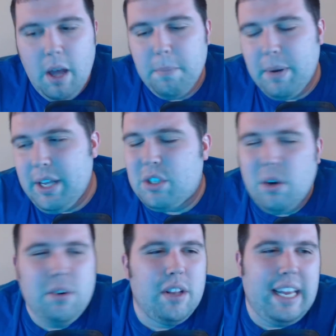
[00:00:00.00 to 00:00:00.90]
but you
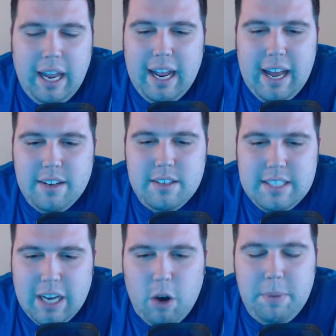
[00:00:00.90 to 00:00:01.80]
certainly can't
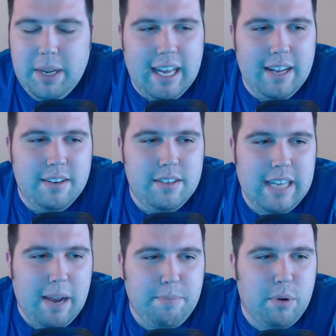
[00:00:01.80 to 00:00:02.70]
tell me that
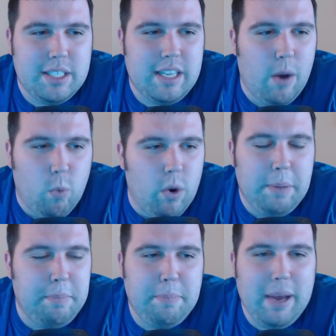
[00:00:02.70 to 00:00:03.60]
Dak Prescott
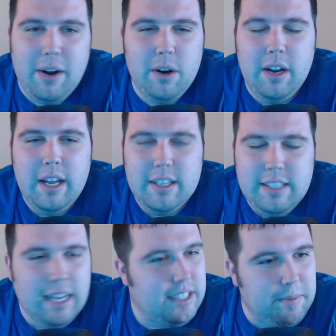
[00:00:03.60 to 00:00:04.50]
wouldn't be better
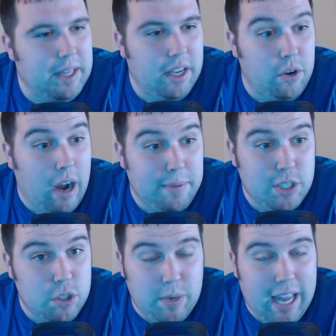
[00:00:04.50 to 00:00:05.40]
than some of the other
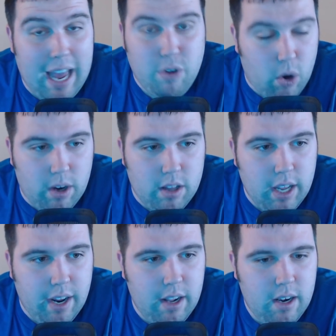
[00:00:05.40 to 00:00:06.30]
options we have
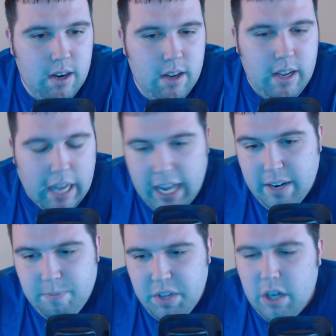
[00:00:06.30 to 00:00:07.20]
currently.
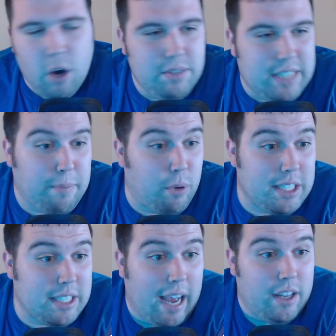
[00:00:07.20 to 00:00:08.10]
And, you know, Dak
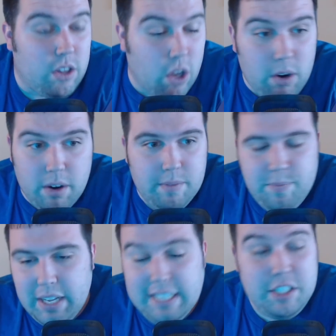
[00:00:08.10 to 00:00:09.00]
Prescott can learn.
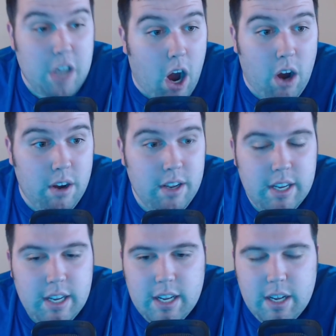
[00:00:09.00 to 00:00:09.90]
He's young.
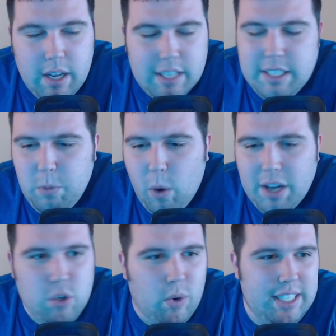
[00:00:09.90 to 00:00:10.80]
Isn't he,
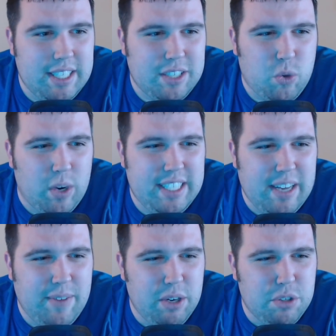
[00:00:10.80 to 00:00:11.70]
what, twenty-six,
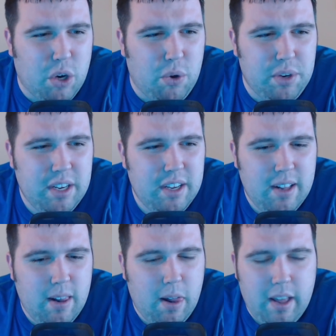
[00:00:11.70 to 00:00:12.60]
twenty-seven years old?
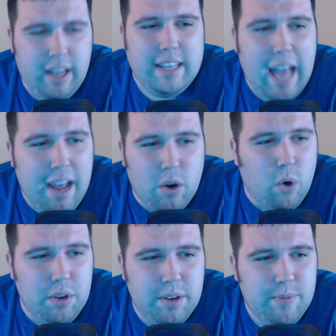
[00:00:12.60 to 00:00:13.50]
He ain't that
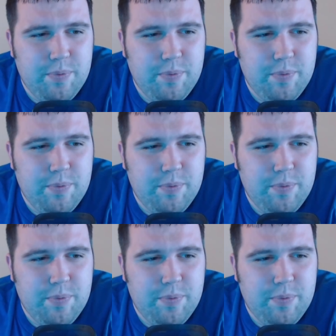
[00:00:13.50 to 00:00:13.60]
old.